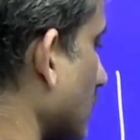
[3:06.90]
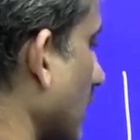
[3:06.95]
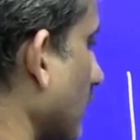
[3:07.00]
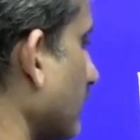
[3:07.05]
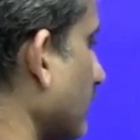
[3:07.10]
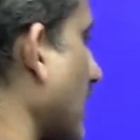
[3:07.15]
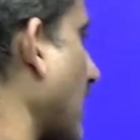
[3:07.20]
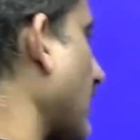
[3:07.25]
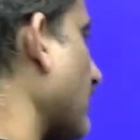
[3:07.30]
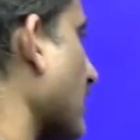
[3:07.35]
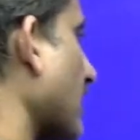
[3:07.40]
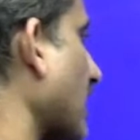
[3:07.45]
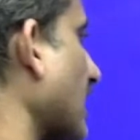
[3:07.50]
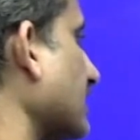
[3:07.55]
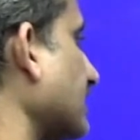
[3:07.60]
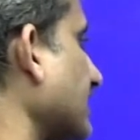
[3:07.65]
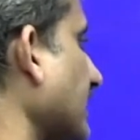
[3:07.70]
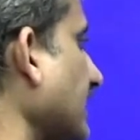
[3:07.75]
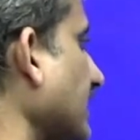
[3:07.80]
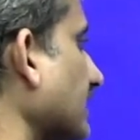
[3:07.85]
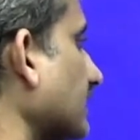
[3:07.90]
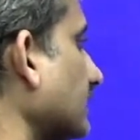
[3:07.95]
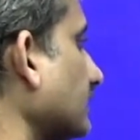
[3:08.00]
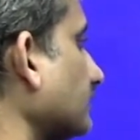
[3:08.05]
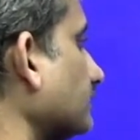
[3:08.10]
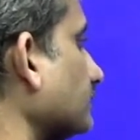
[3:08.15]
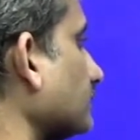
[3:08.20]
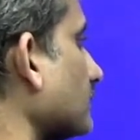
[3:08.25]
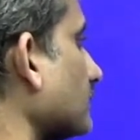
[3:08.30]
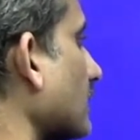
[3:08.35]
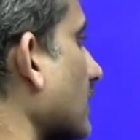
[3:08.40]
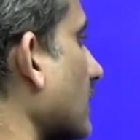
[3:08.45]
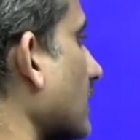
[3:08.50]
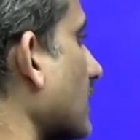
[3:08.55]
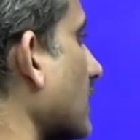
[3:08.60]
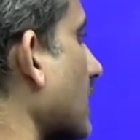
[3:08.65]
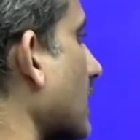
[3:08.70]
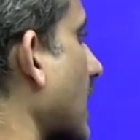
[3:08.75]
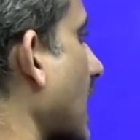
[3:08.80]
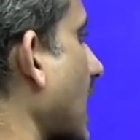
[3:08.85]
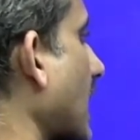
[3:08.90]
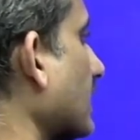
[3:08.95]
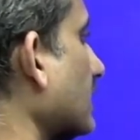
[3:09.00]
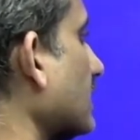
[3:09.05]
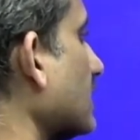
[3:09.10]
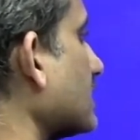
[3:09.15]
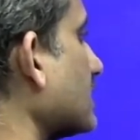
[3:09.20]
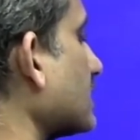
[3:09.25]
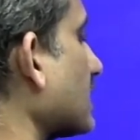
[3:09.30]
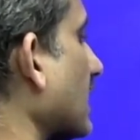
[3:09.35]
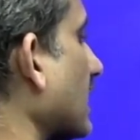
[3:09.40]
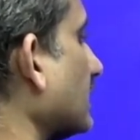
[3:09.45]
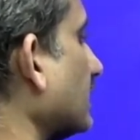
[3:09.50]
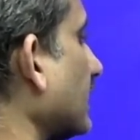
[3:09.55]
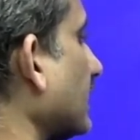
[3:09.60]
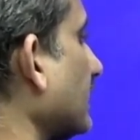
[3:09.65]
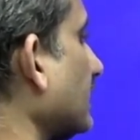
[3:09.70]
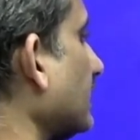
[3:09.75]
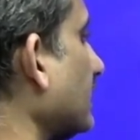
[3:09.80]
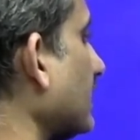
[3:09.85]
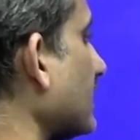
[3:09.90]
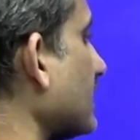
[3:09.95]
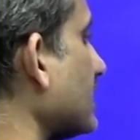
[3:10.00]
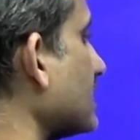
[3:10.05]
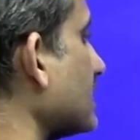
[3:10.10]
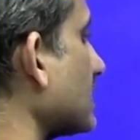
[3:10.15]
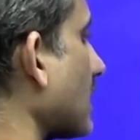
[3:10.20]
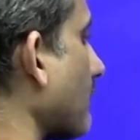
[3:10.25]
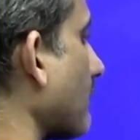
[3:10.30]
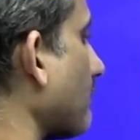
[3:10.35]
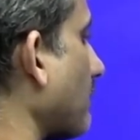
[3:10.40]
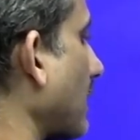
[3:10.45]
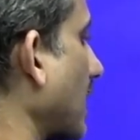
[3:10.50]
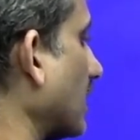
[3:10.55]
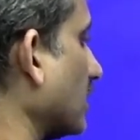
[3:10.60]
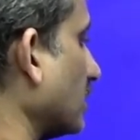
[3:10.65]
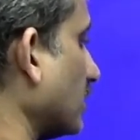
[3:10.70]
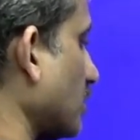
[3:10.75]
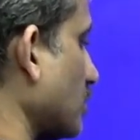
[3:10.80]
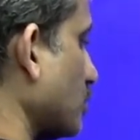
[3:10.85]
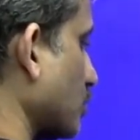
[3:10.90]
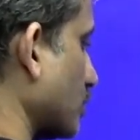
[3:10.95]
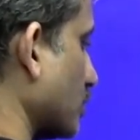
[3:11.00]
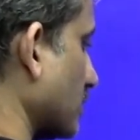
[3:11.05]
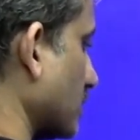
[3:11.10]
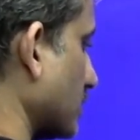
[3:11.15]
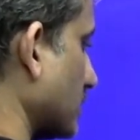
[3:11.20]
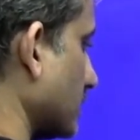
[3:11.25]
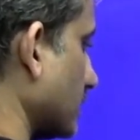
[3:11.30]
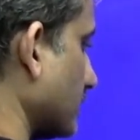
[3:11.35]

we have a container and this container is partitioned.